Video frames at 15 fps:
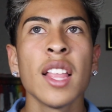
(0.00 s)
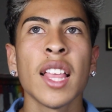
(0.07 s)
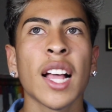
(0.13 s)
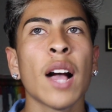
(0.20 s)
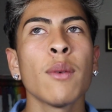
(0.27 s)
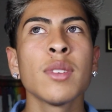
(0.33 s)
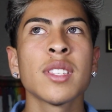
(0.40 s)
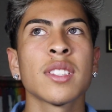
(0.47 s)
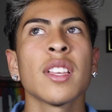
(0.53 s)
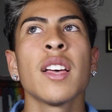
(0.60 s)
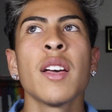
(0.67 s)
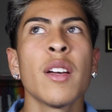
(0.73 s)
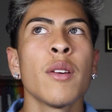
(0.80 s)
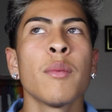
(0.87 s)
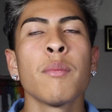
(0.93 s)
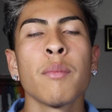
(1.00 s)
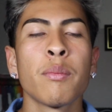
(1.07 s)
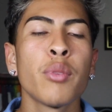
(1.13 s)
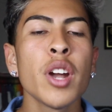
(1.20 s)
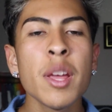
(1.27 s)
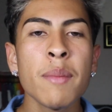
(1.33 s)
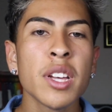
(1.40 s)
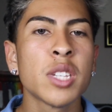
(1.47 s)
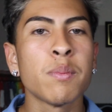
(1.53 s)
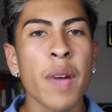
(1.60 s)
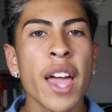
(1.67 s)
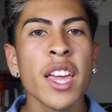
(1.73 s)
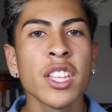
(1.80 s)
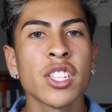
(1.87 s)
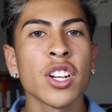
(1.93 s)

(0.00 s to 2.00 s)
Like I was pretty much begging